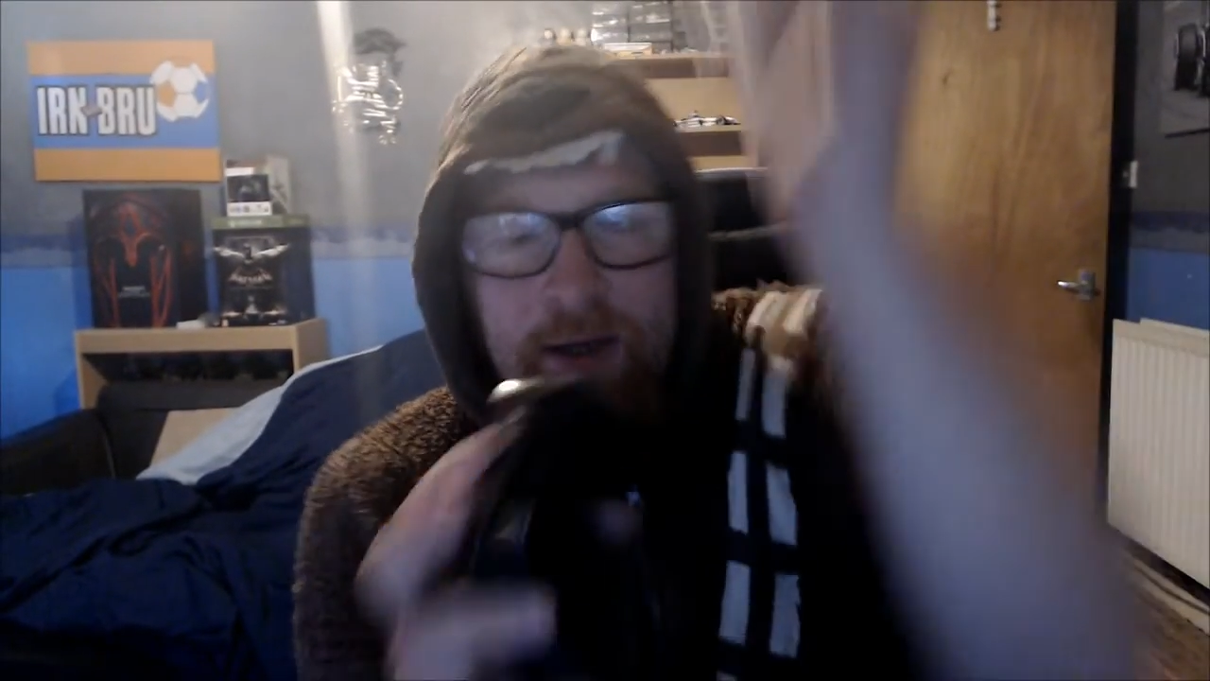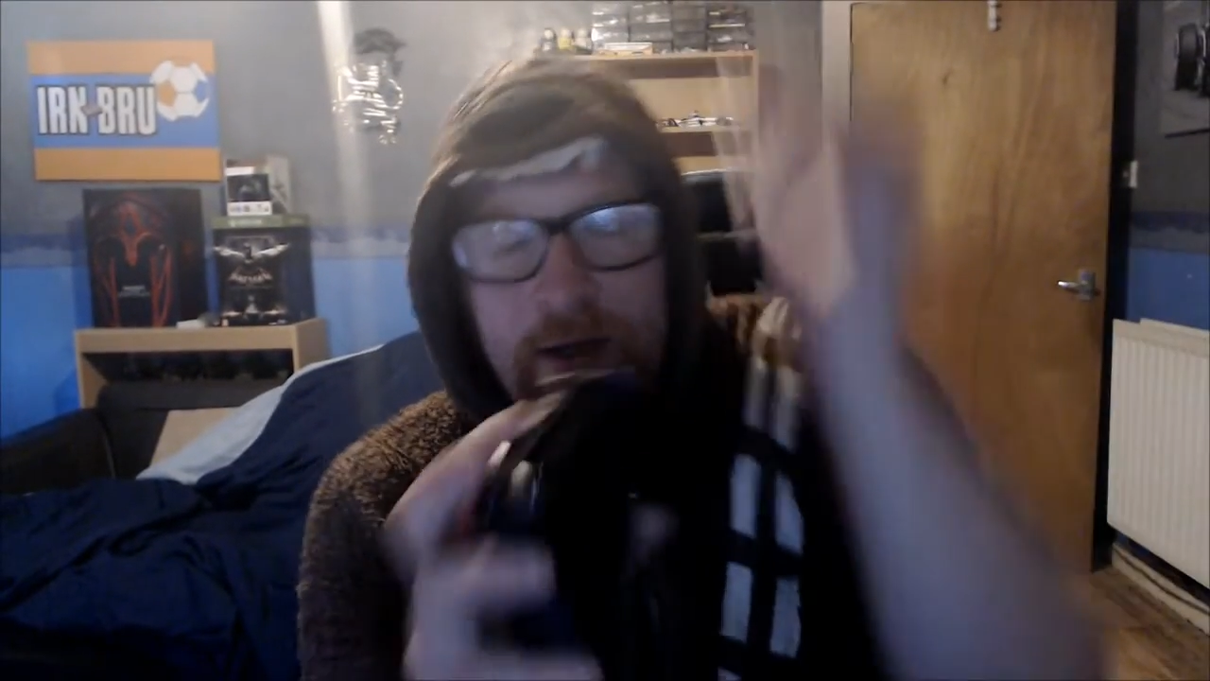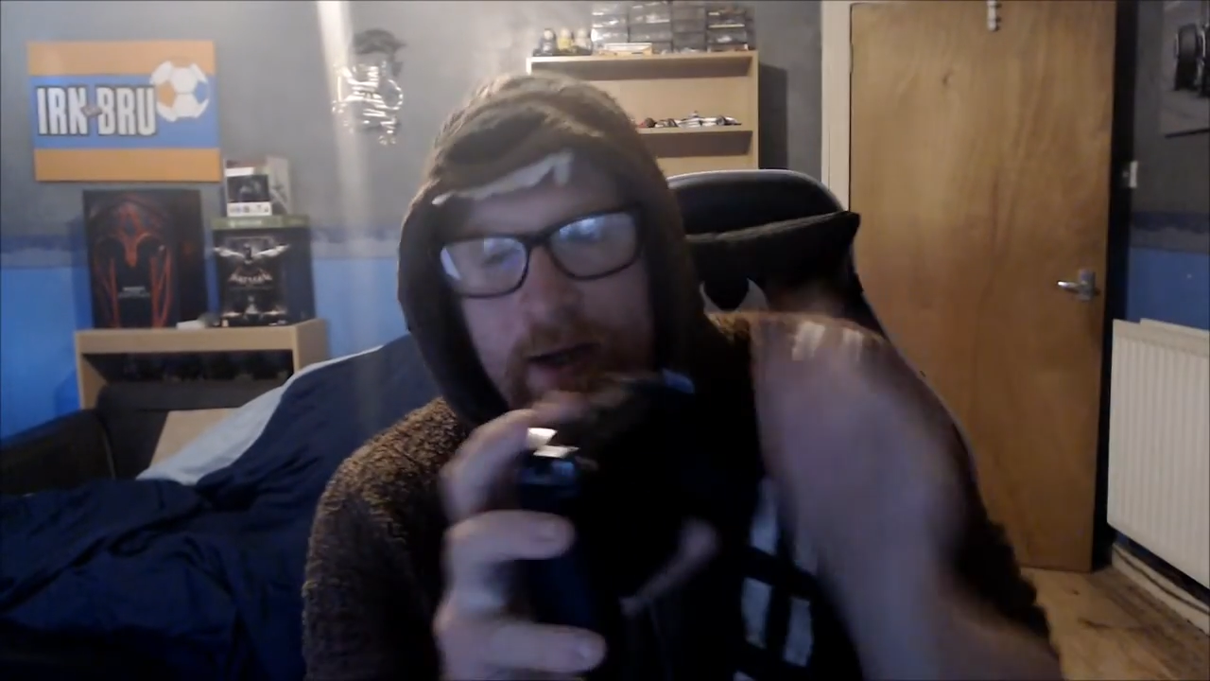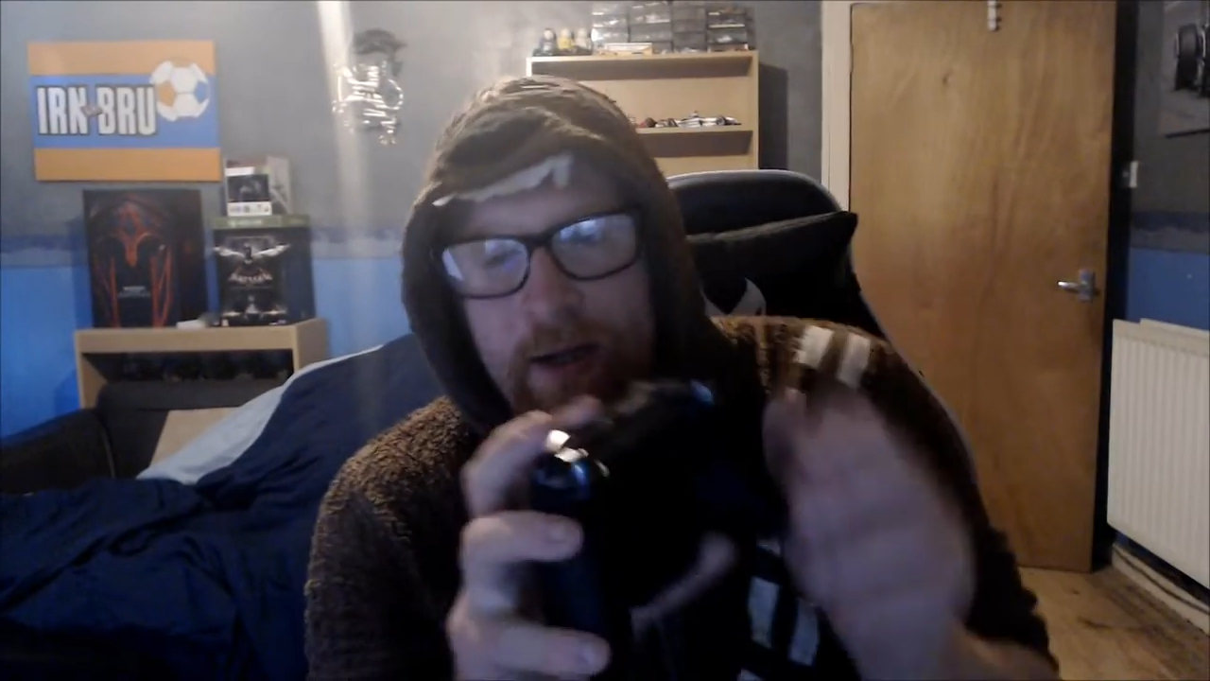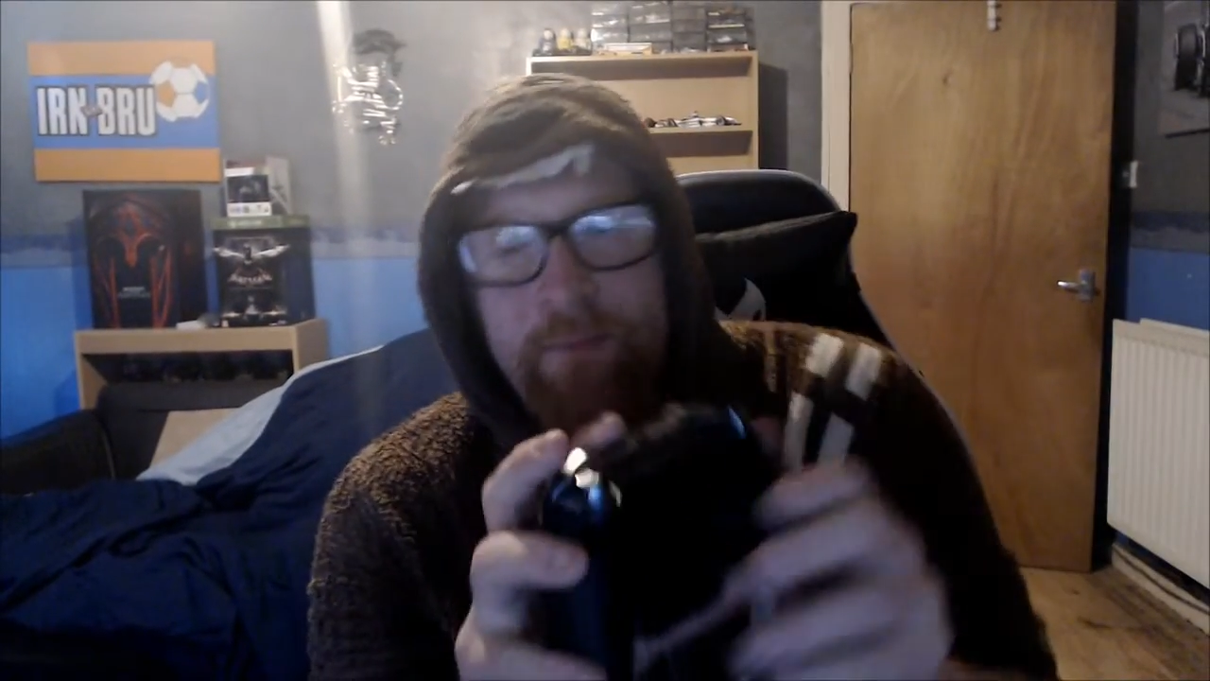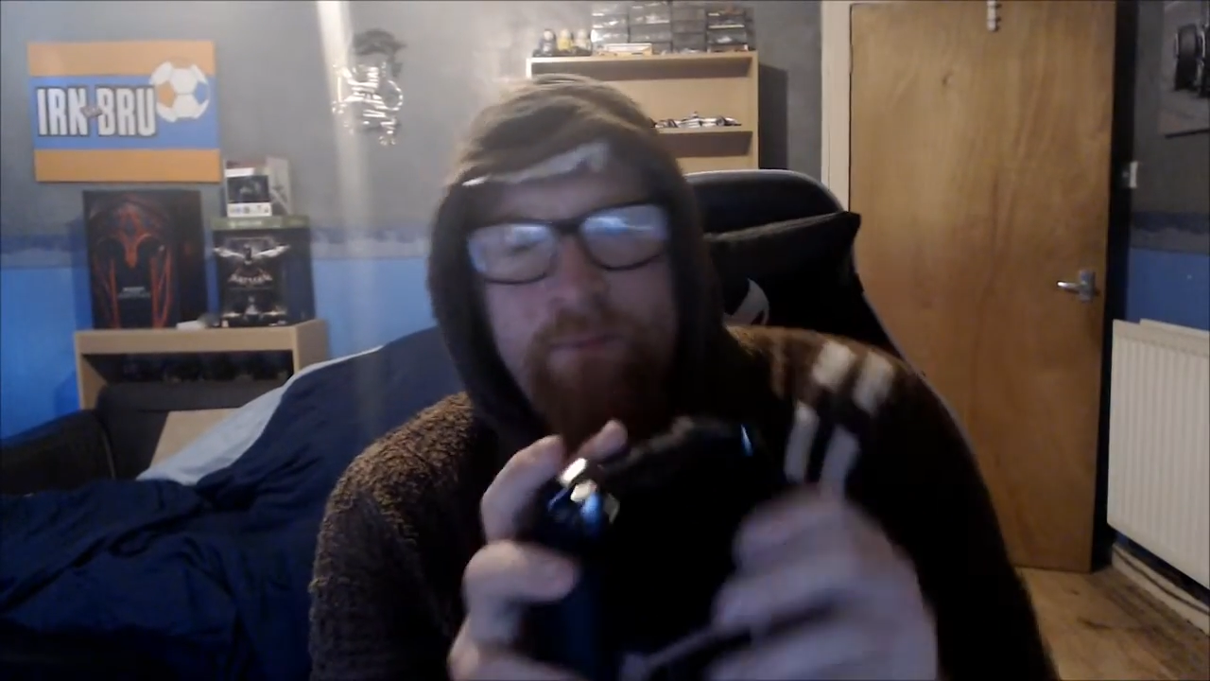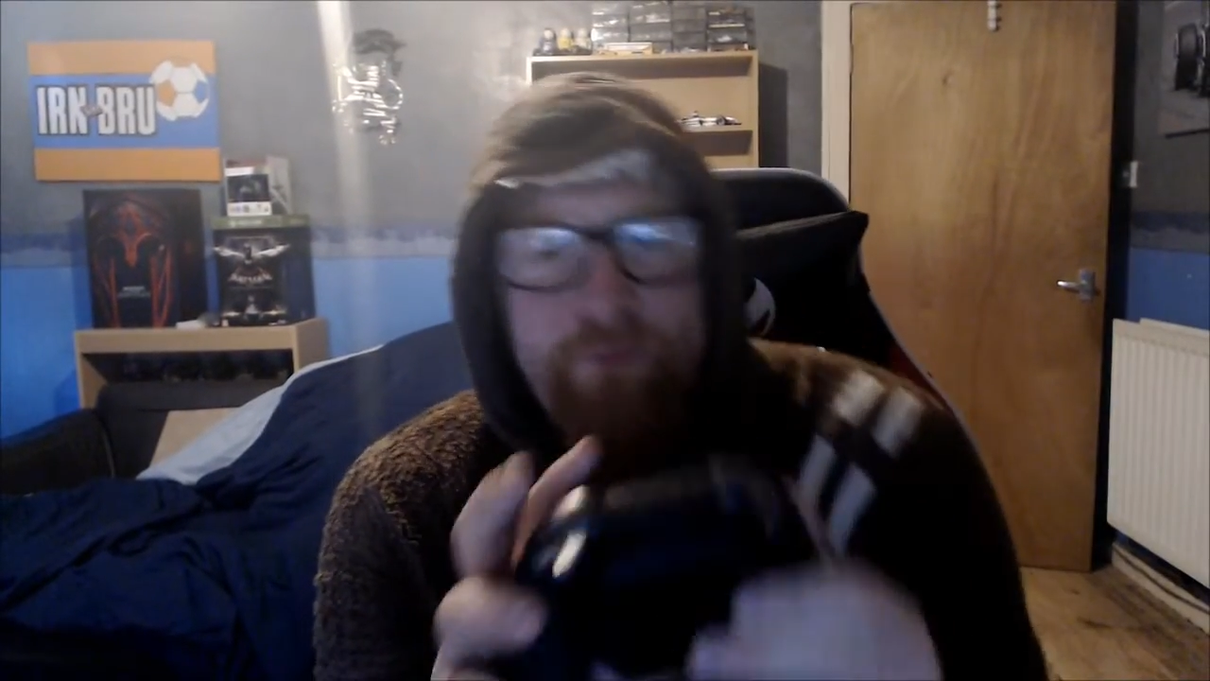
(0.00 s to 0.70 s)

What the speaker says: down.